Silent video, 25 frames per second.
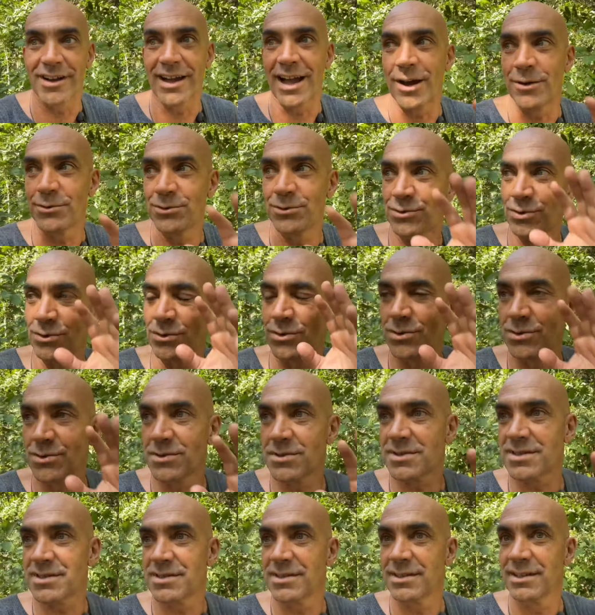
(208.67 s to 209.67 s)
How to
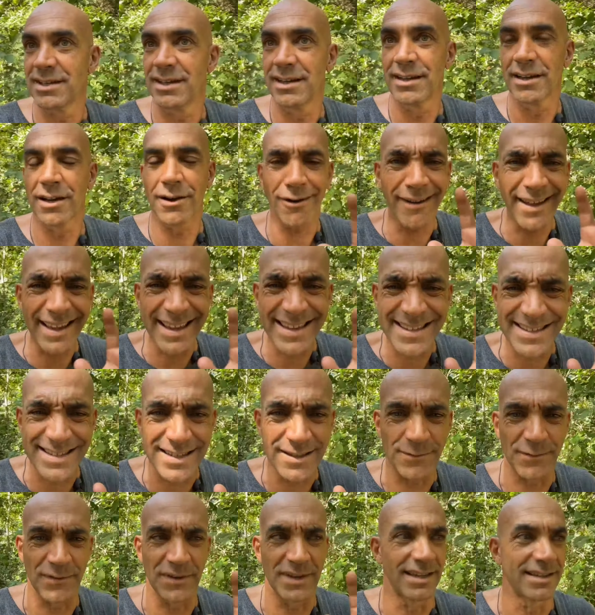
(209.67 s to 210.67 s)
use crazy
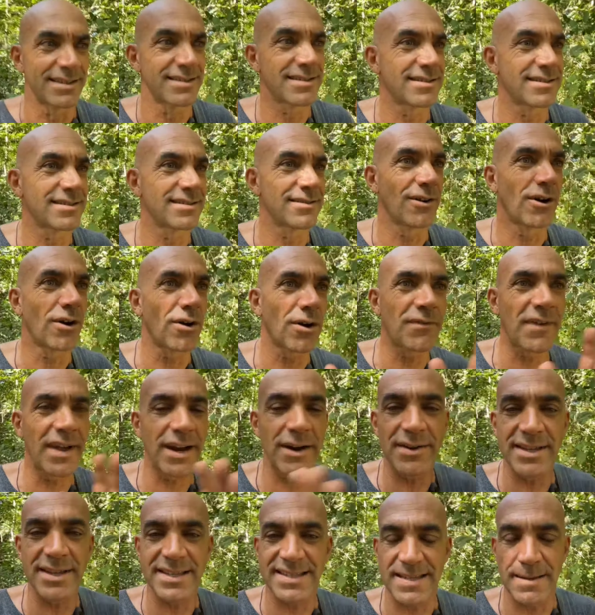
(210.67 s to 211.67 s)
things. Or
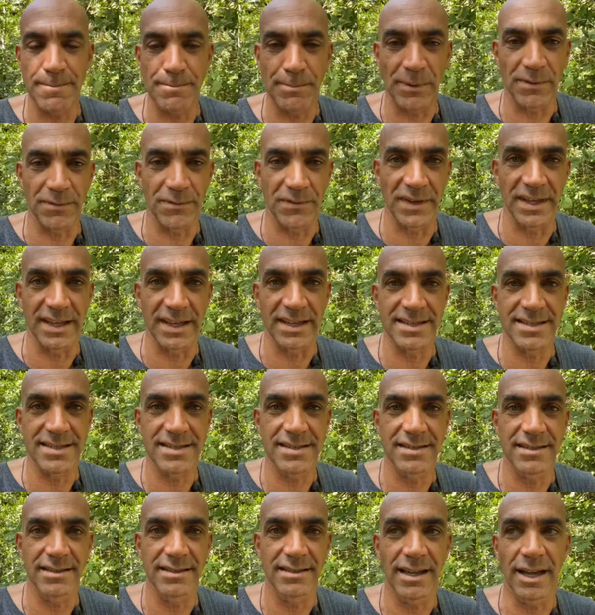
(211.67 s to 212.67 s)
very simple things.
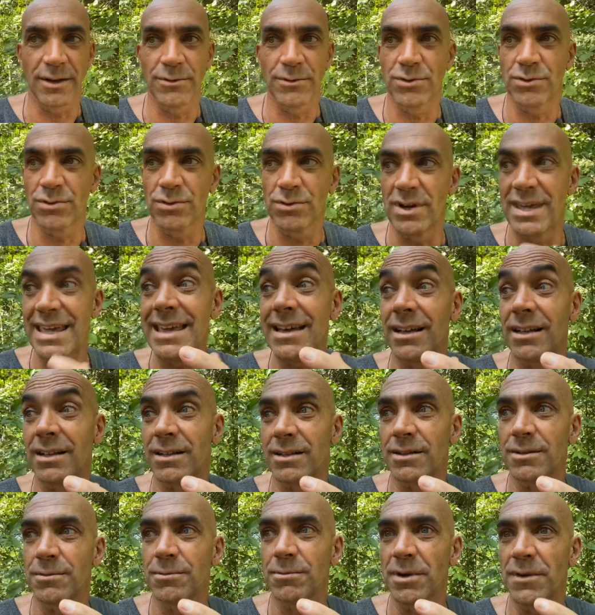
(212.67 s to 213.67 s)
How to
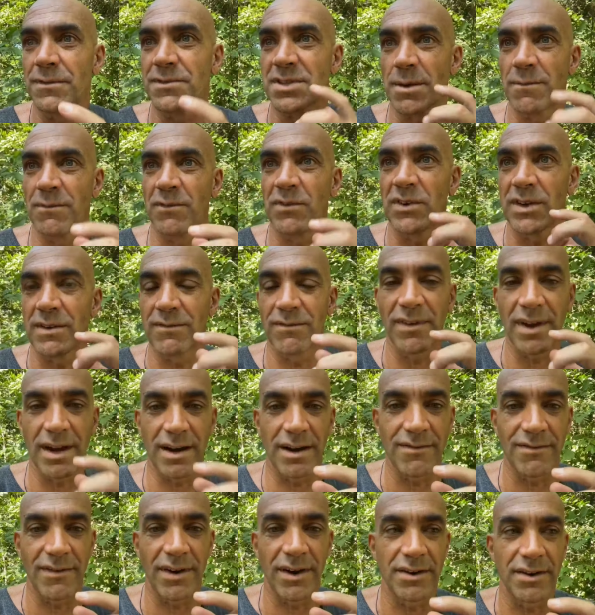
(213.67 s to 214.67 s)
heal with something
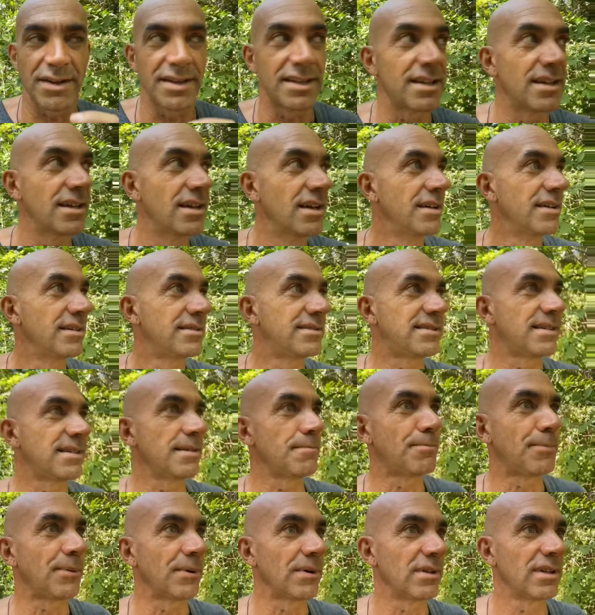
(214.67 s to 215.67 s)
very, very
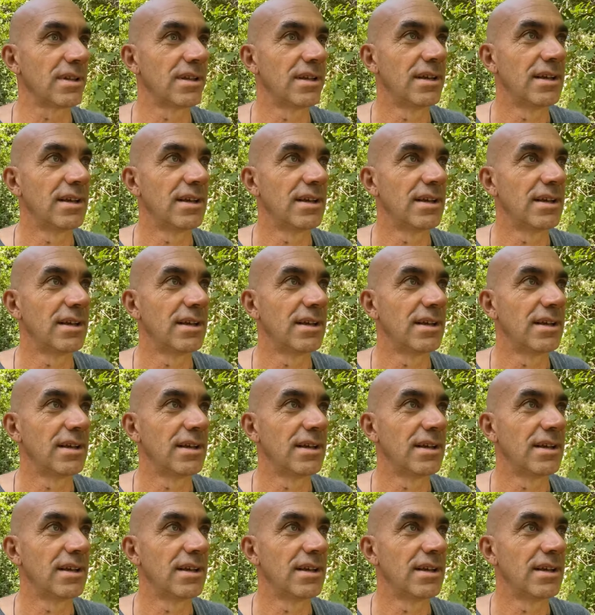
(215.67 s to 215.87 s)
simple.